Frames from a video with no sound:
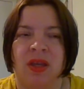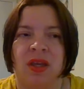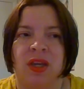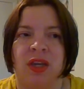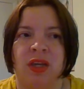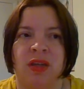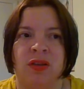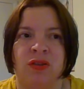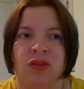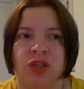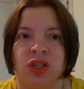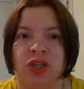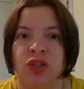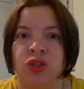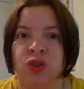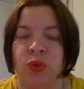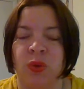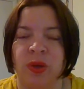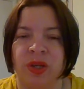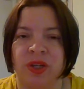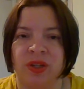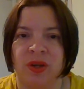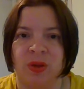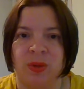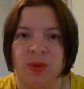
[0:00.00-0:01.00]
in
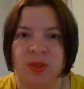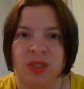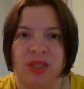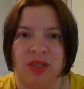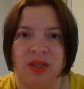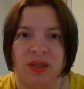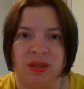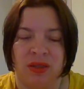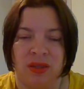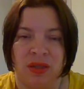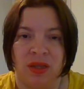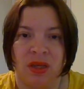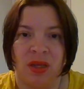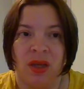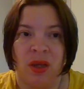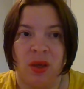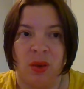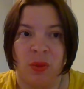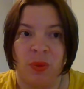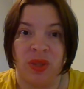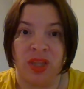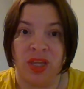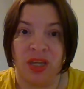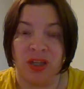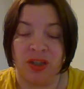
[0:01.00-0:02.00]
doing those things
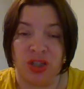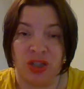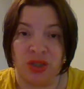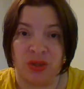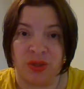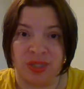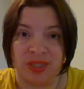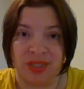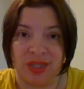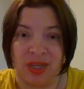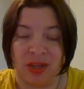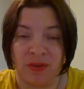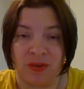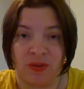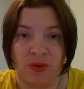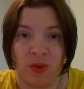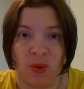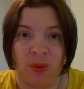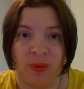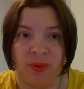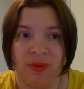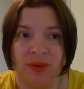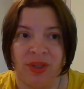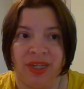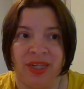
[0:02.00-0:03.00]
within yourself
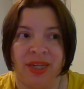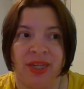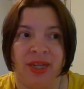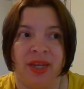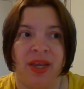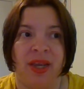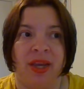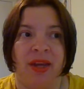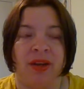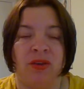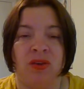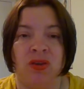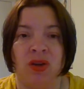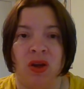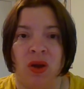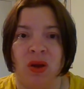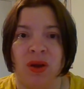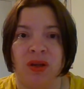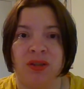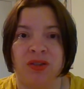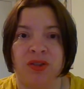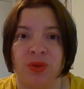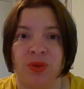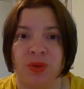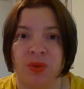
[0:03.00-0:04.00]
only and
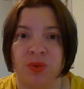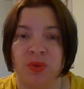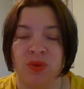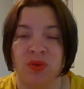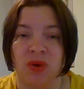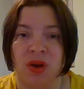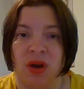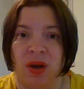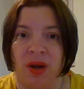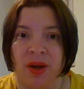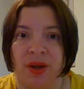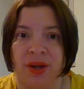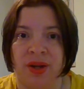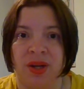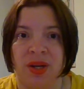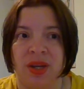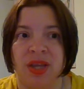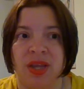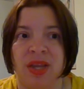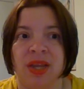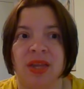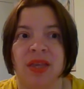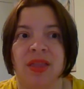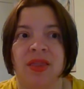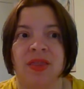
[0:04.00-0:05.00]
not through God,
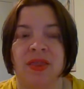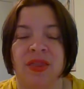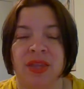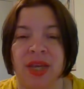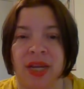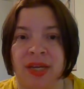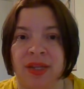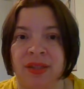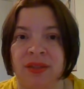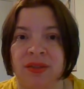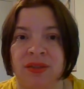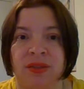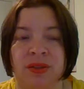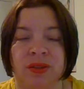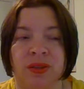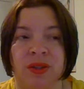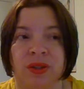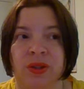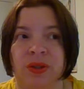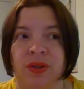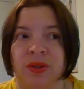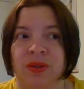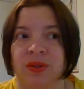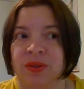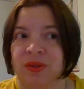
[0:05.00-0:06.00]
then
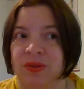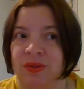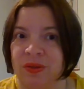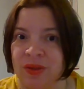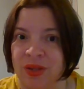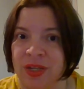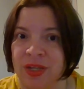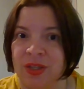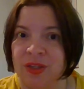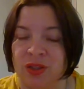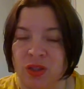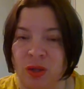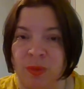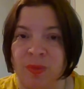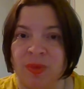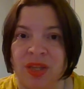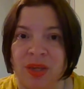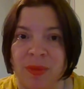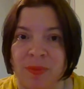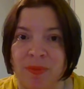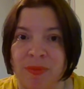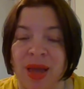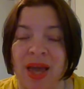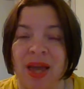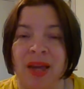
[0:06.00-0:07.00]
it's
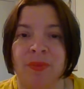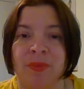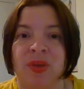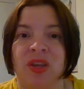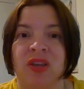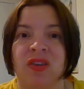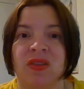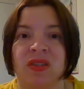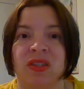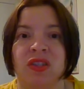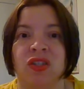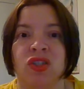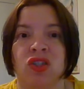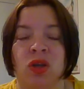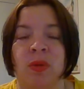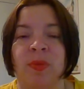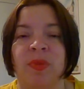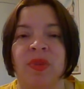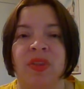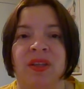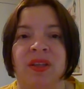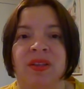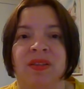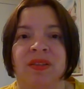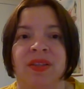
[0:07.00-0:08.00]
something bad, because it's
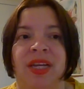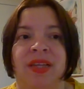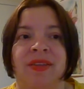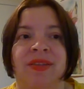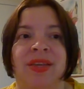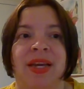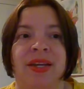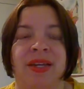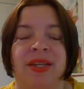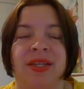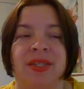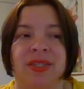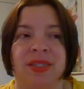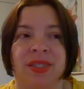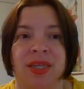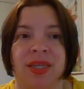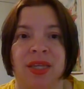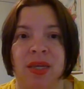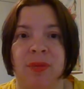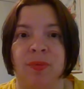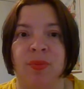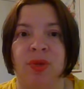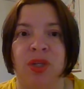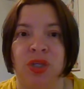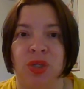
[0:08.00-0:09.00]
something that is
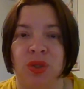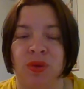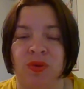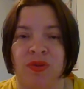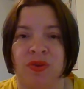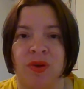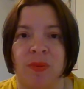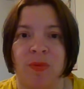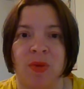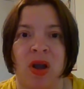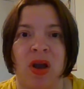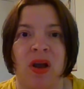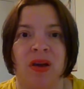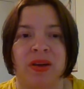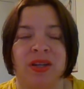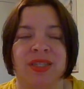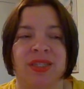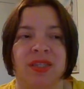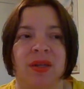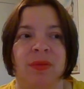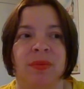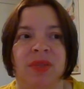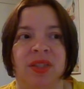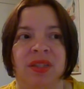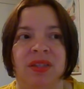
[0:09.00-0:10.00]
keeping you from God. It's
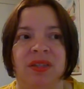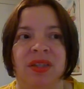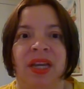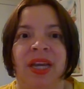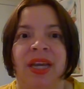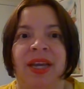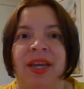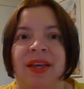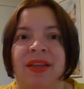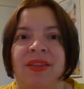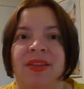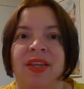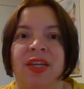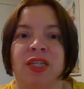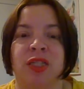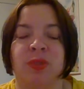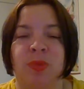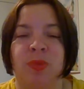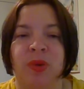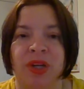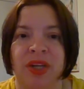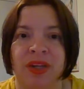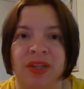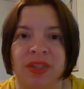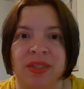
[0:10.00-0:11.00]
something that is
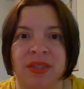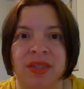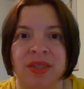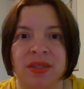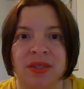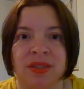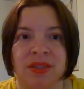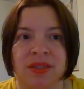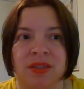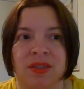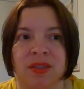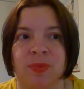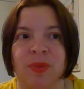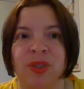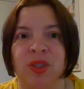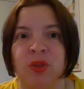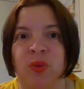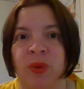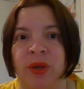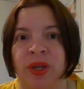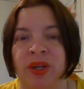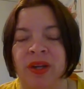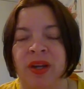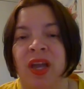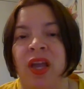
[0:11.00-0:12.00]
putting a distance
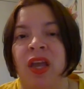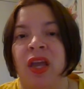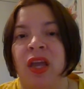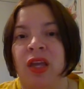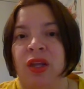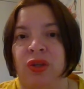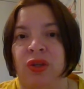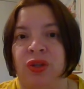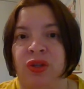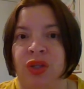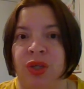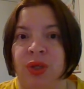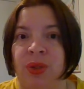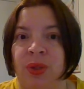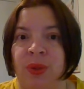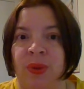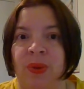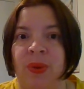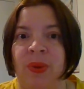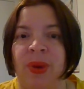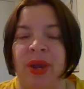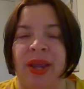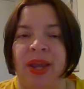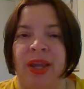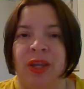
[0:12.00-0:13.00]
between
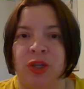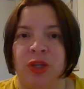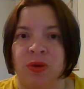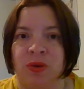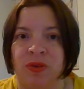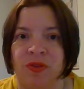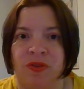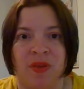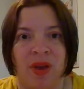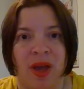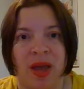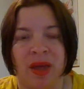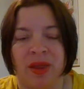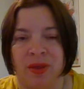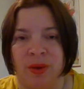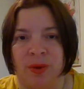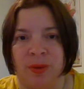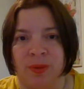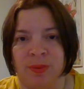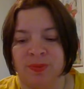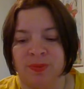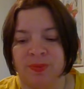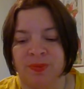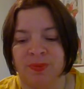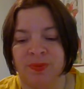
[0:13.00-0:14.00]
you and your Father.